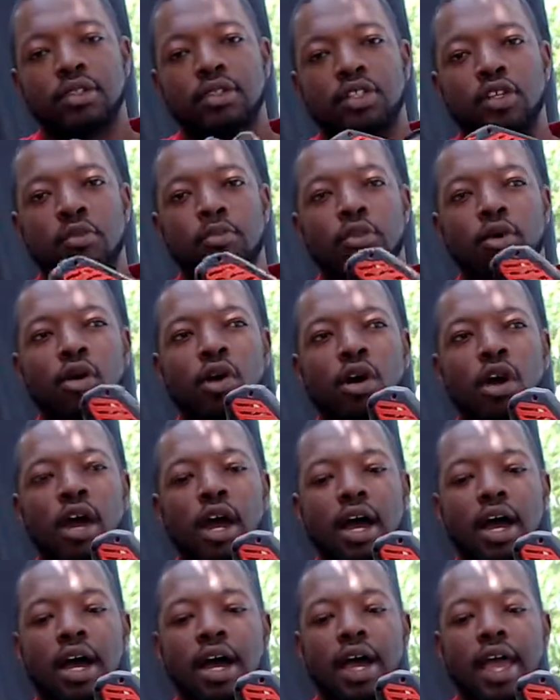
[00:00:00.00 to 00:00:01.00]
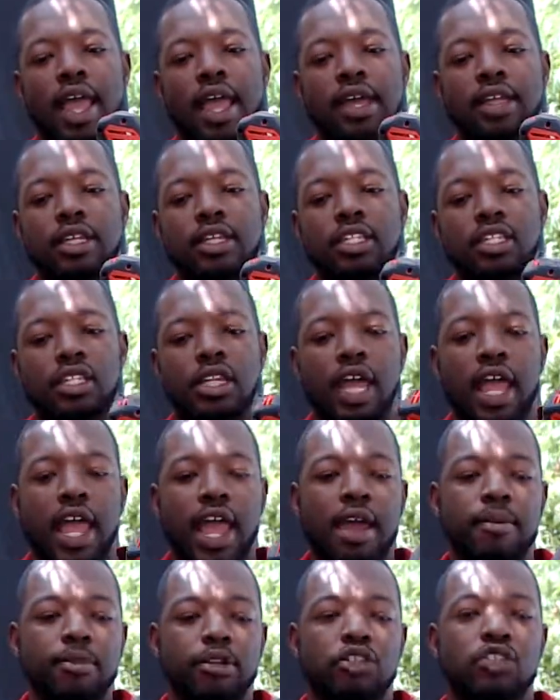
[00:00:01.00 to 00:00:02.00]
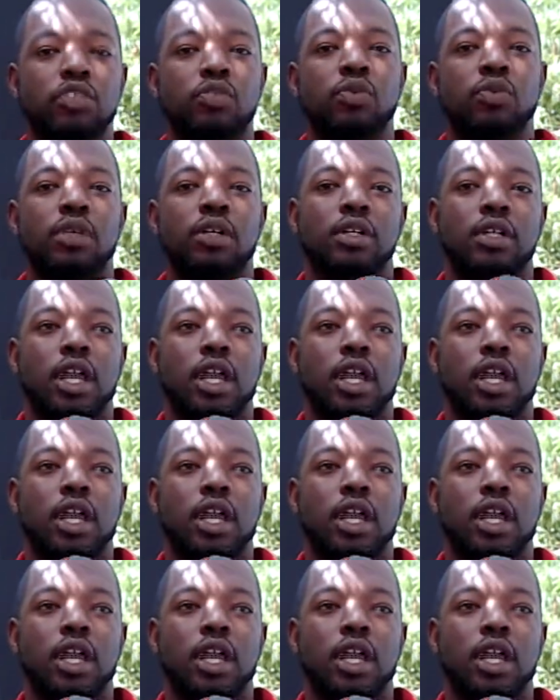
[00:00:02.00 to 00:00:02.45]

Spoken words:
more this is the amateur one.